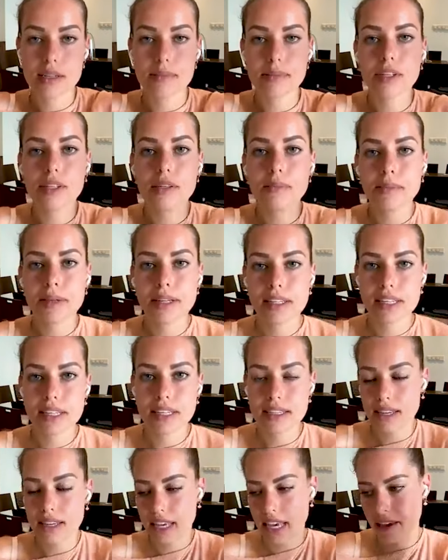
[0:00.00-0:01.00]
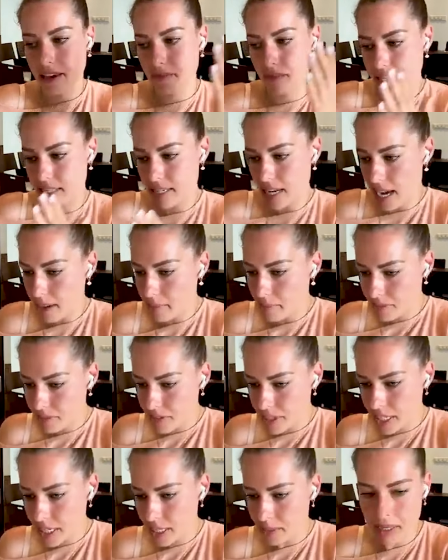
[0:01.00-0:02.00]
to build a business that gave me time
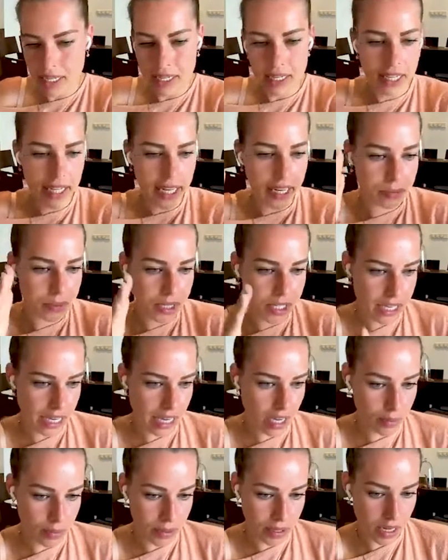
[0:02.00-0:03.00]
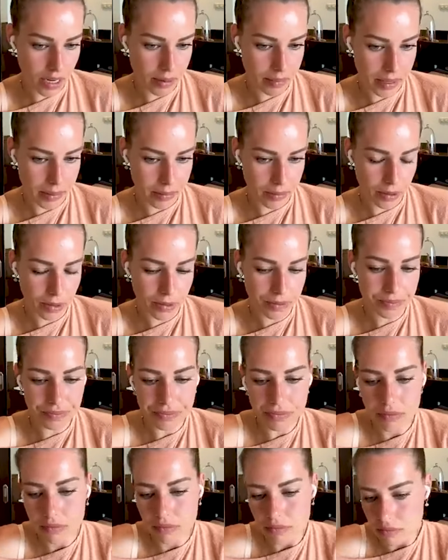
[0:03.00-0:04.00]
freedom and allowed me to help a lot of people.
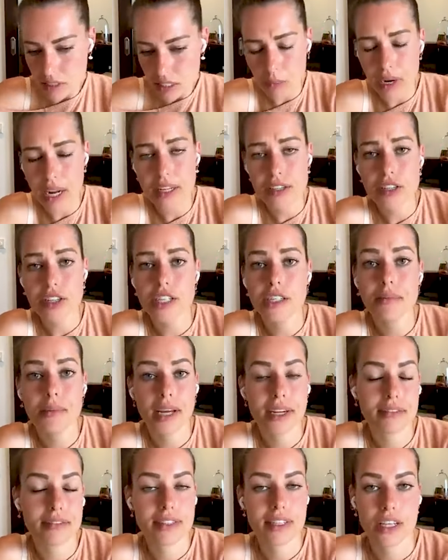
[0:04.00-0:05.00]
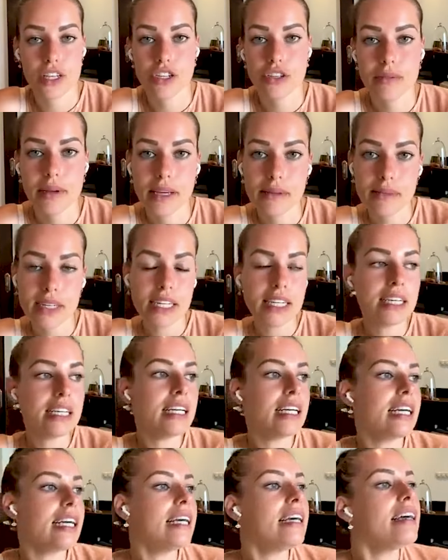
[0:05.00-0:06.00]
When I started Manifestation Babe,
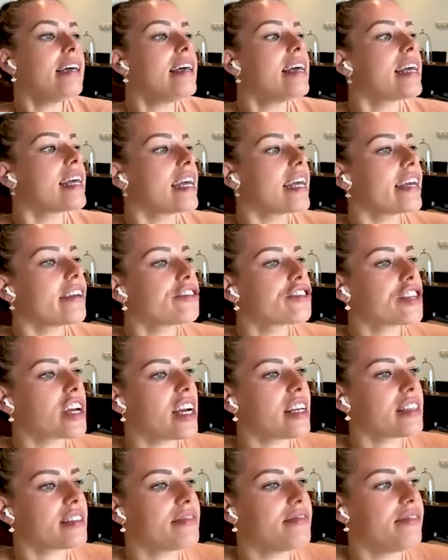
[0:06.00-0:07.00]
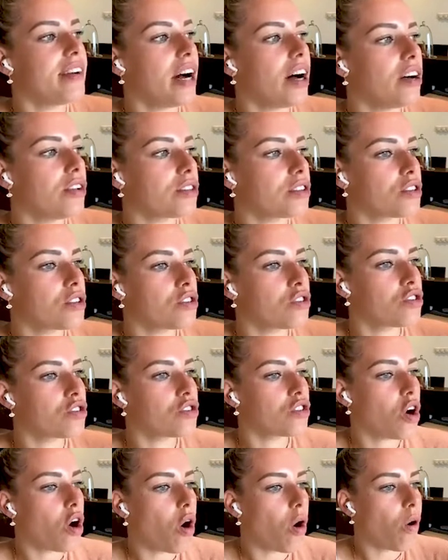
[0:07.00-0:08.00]
it just felt
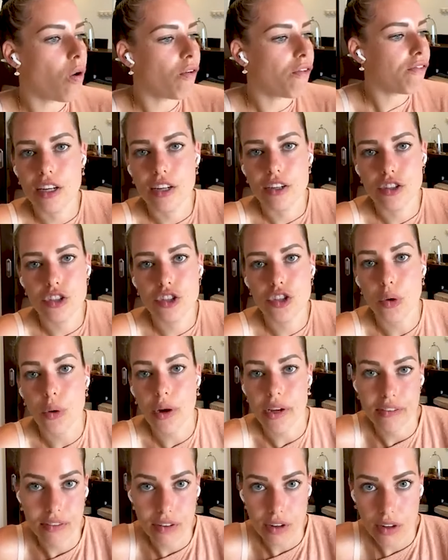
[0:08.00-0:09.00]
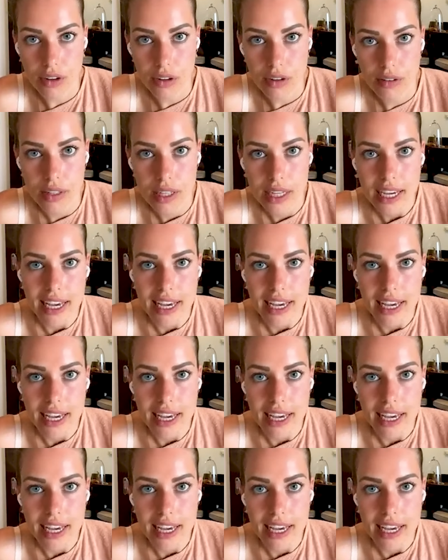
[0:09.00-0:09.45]
so joyful